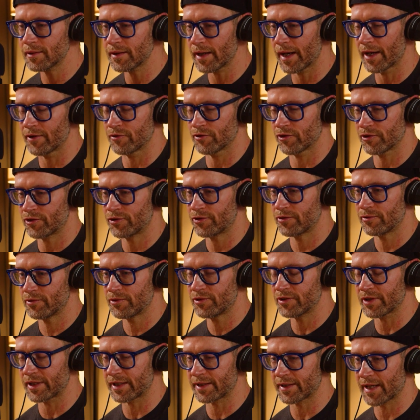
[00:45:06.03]
and just
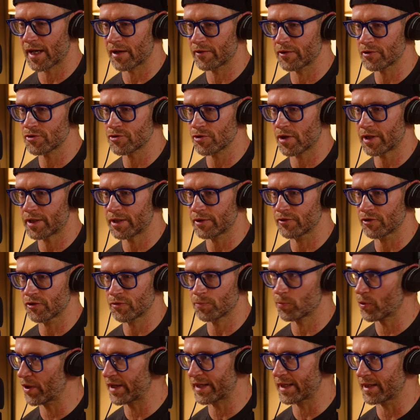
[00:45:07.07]
sitting down in the truck and
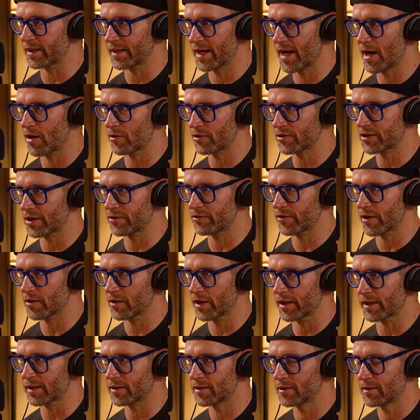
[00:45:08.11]
just breaking down because I felt
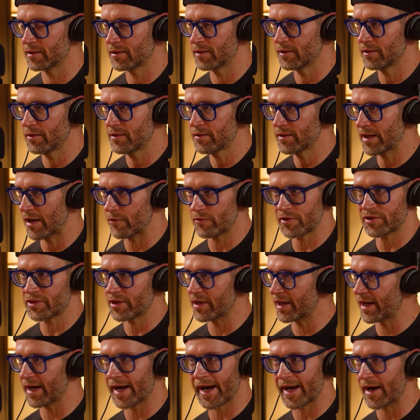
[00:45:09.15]
like
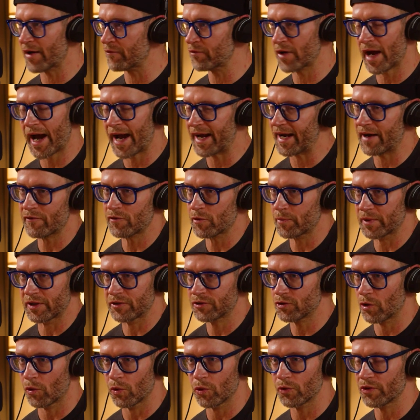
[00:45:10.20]
everything and I'd ever, I'd ever been
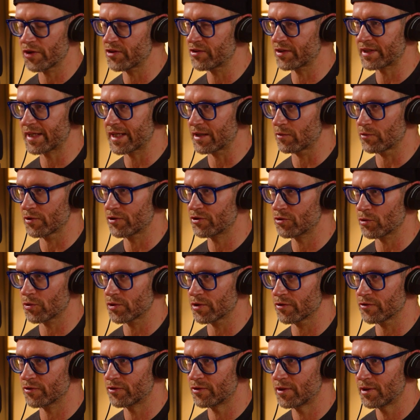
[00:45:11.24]
told as a kid was sort
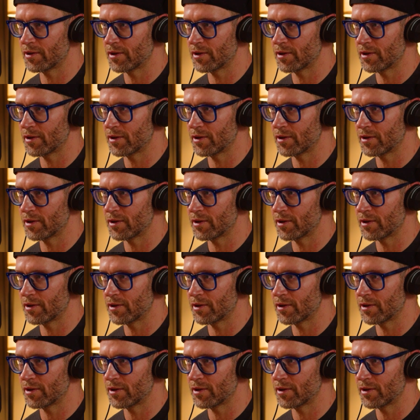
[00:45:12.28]
of